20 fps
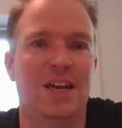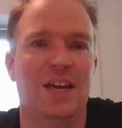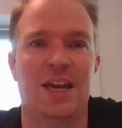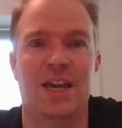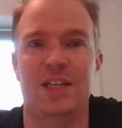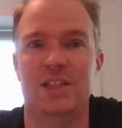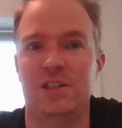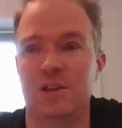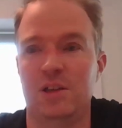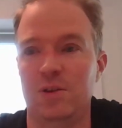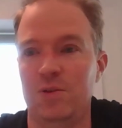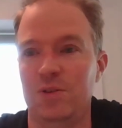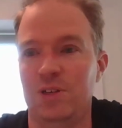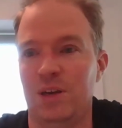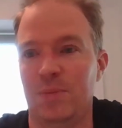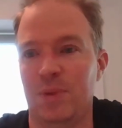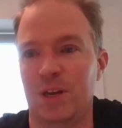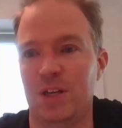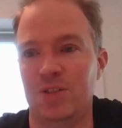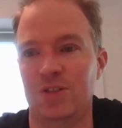exclude
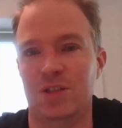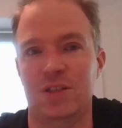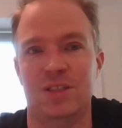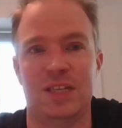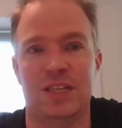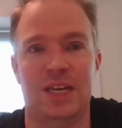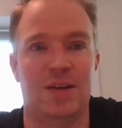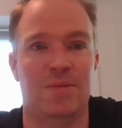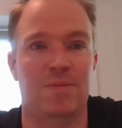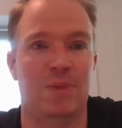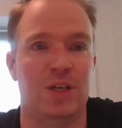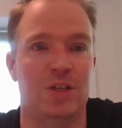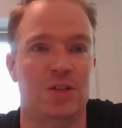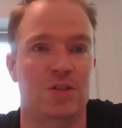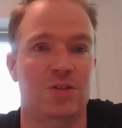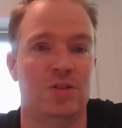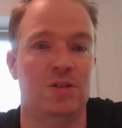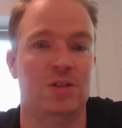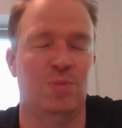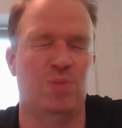dimensions and
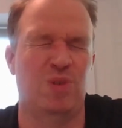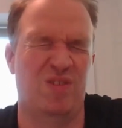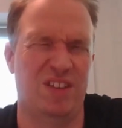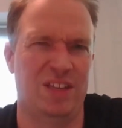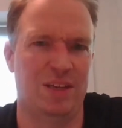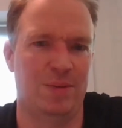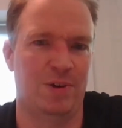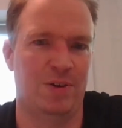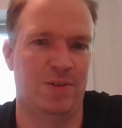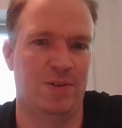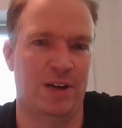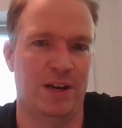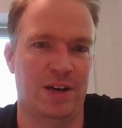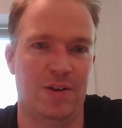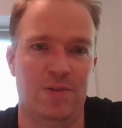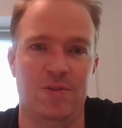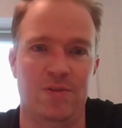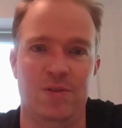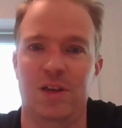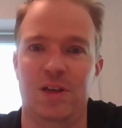measures and pivot them
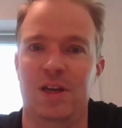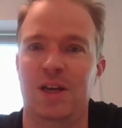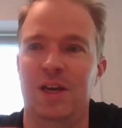around.